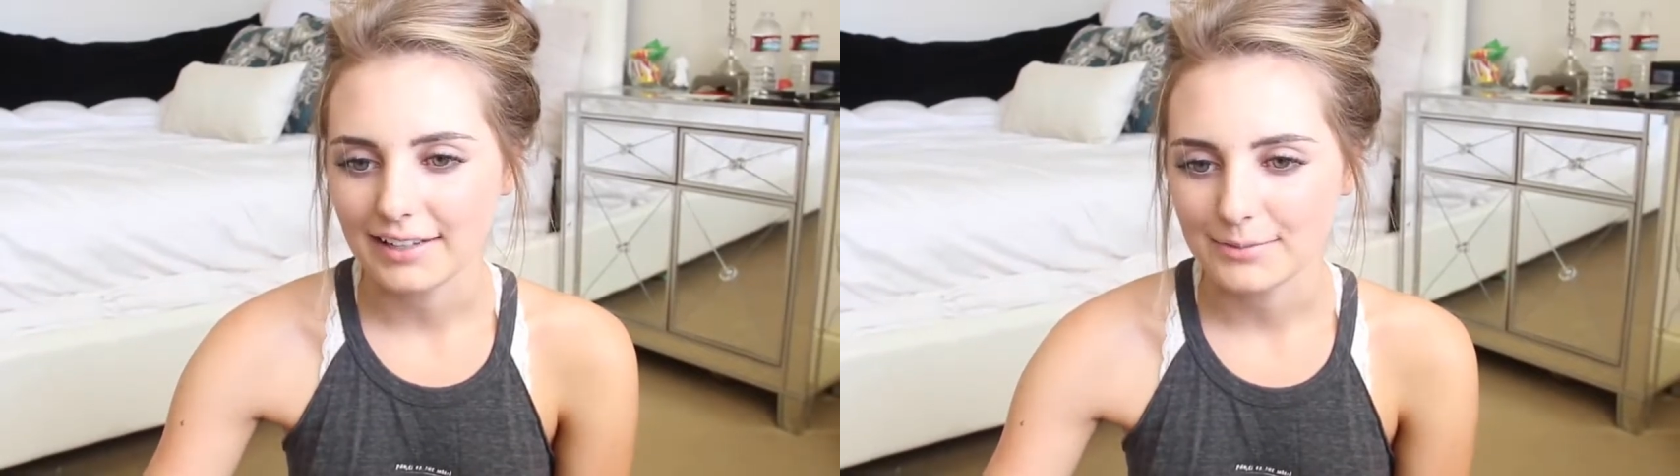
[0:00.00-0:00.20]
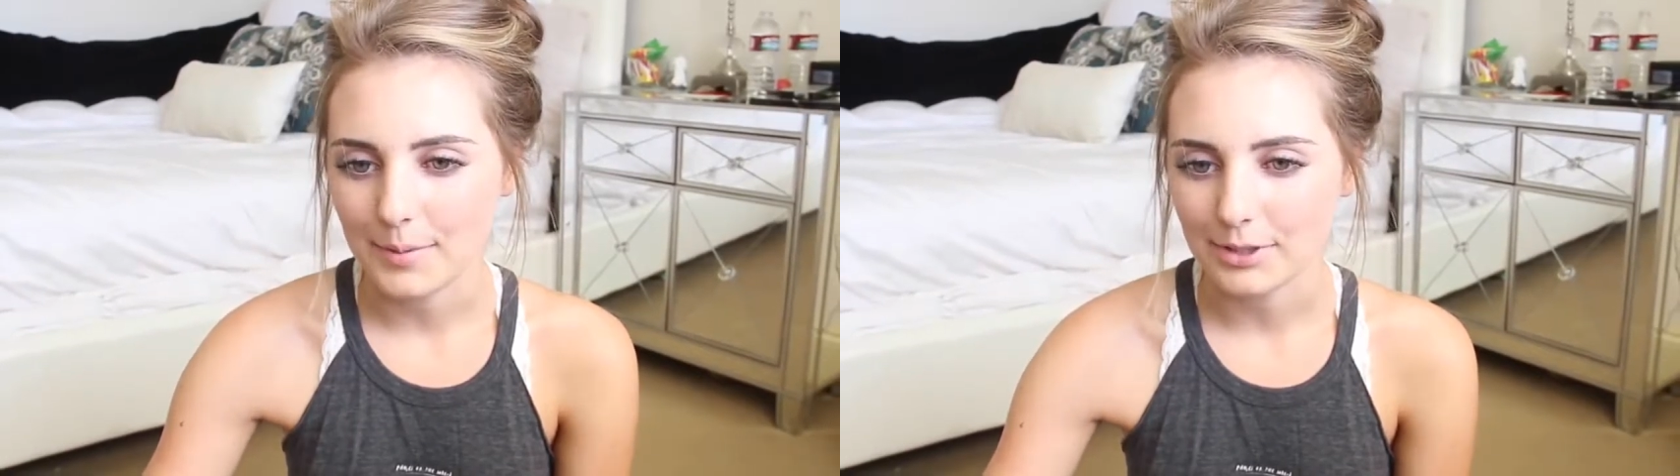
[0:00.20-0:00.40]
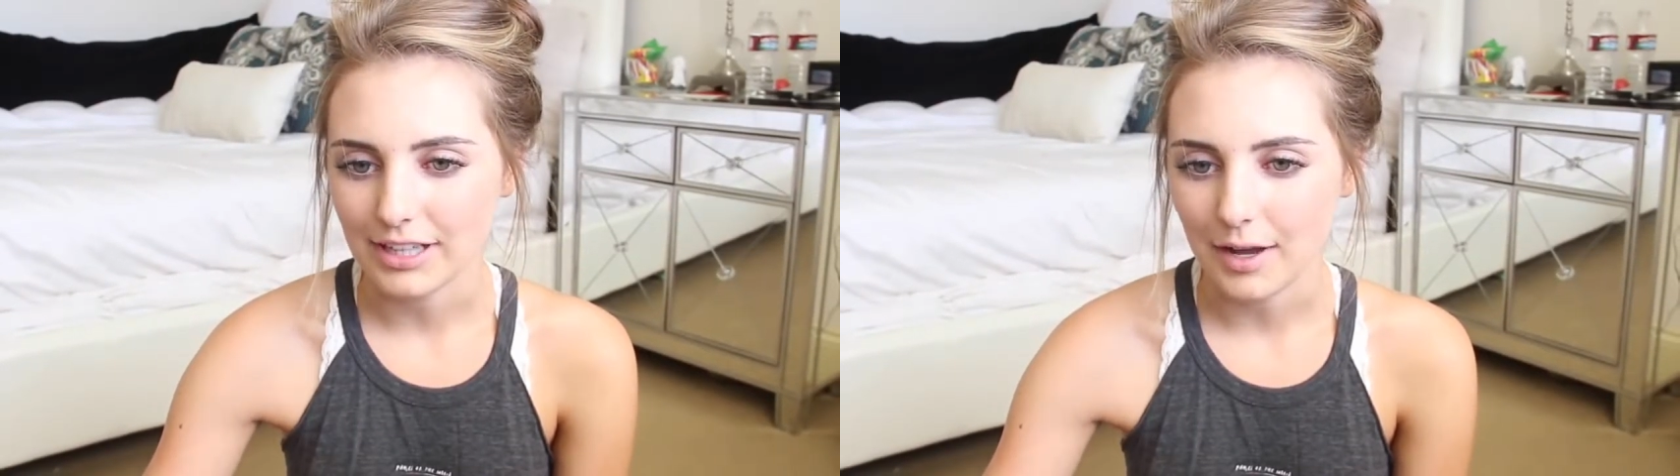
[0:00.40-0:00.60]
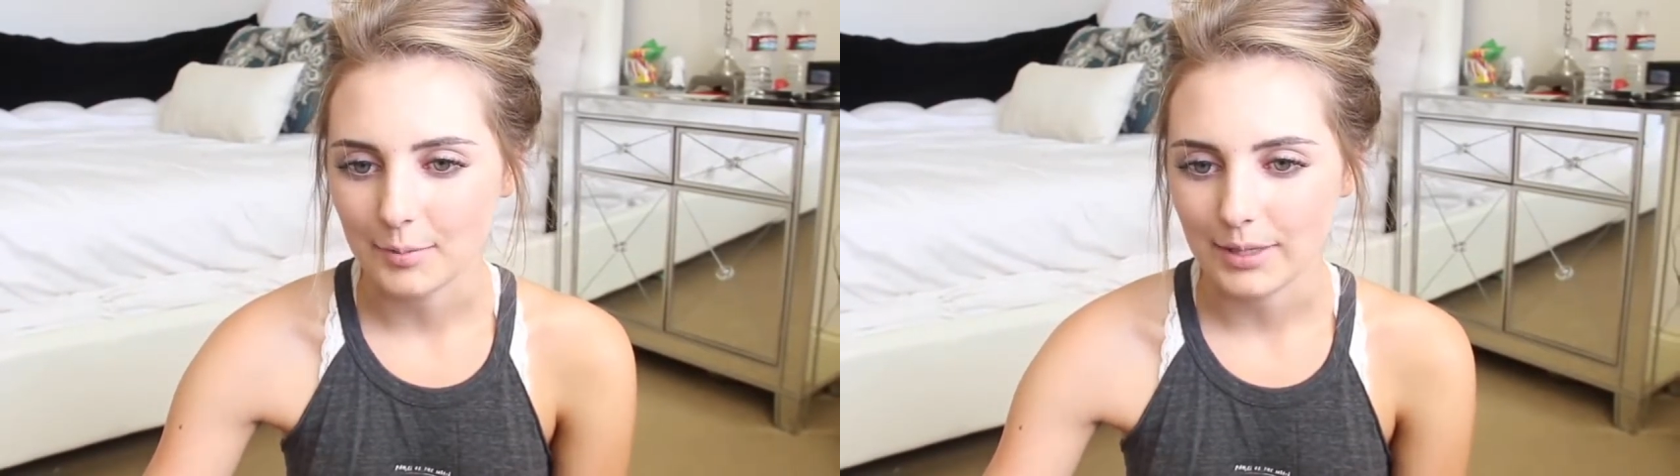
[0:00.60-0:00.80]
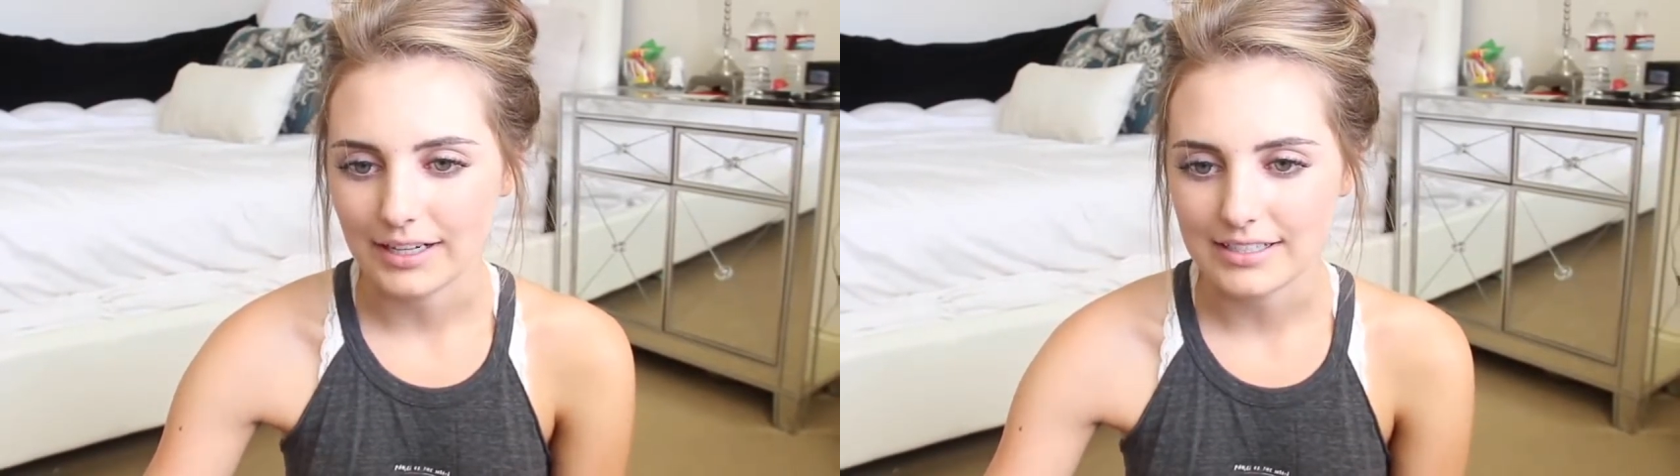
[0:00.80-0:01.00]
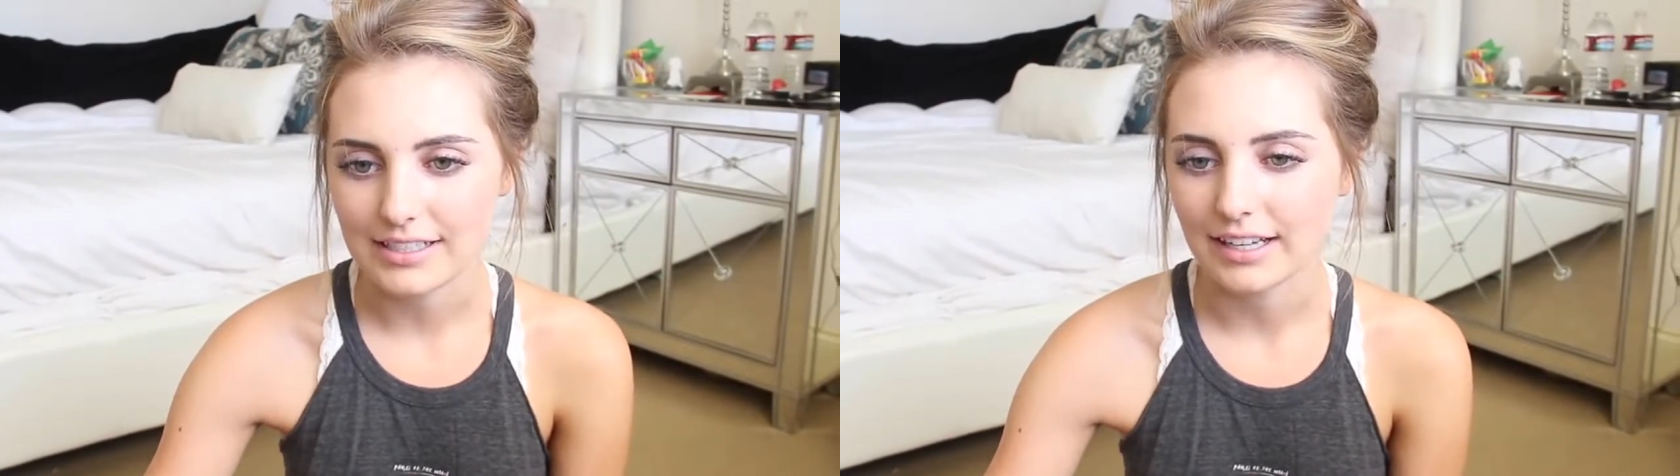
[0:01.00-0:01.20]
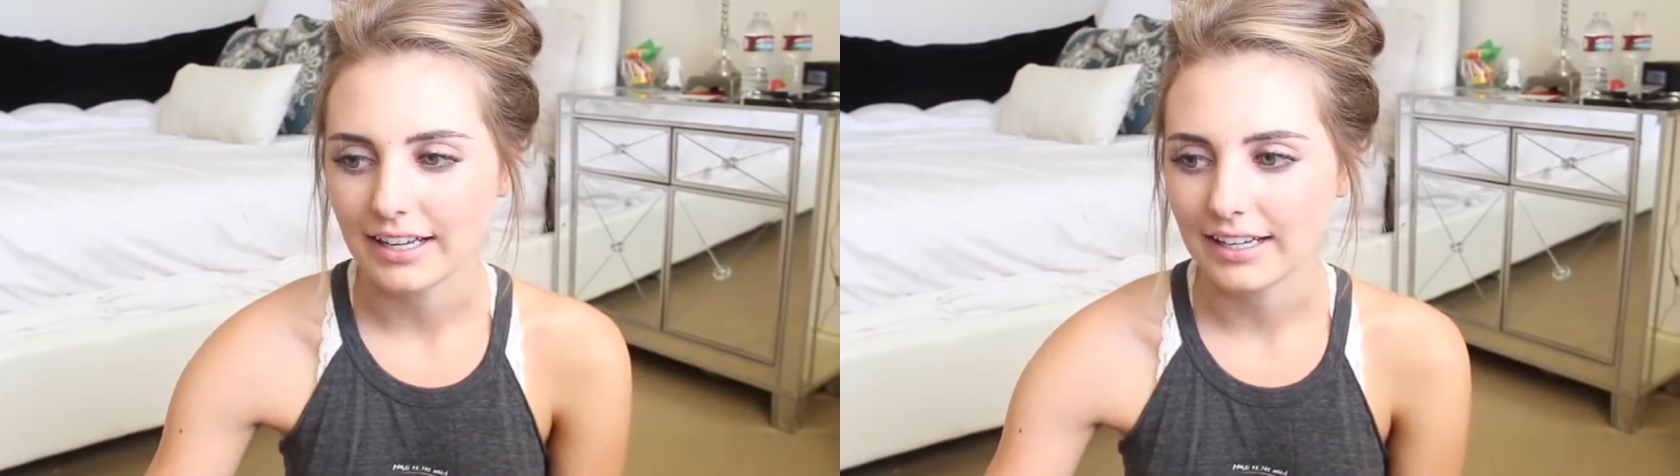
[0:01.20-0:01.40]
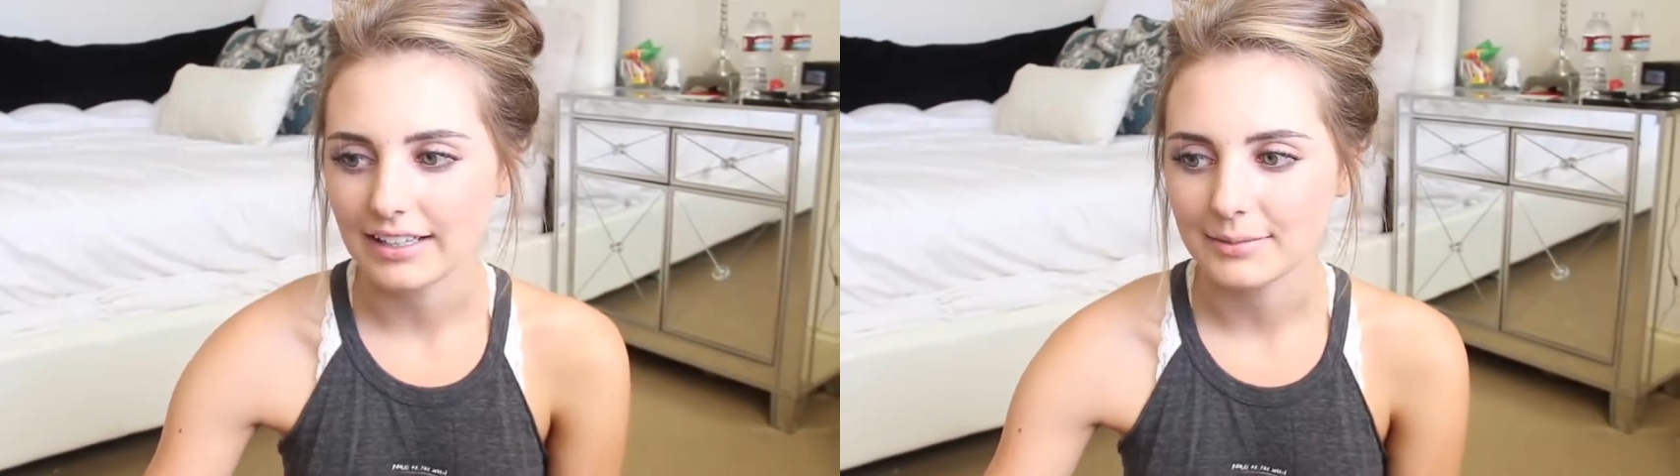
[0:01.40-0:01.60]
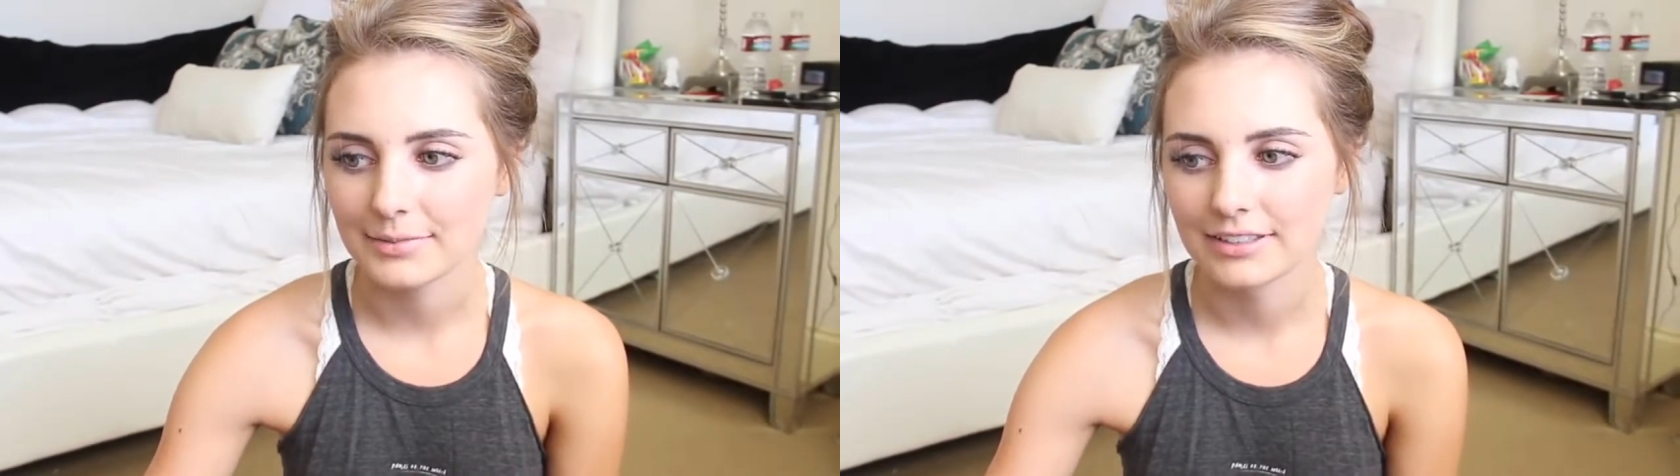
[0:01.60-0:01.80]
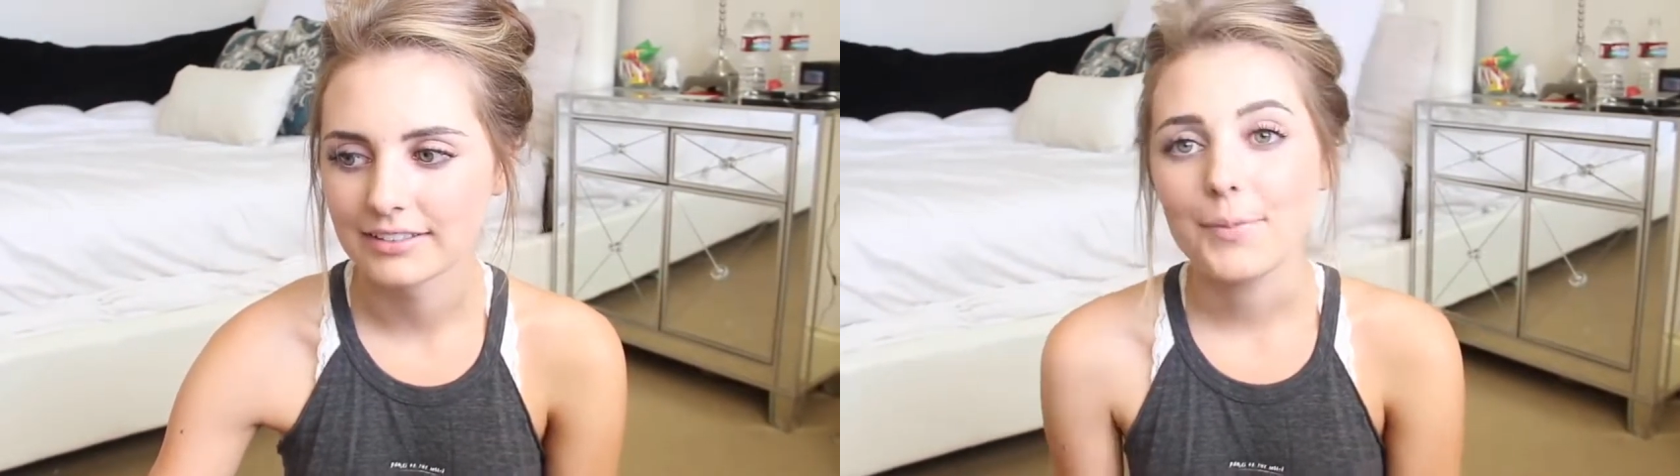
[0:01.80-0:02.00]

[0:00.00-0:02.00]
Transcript: I remembered how embarrassing I am.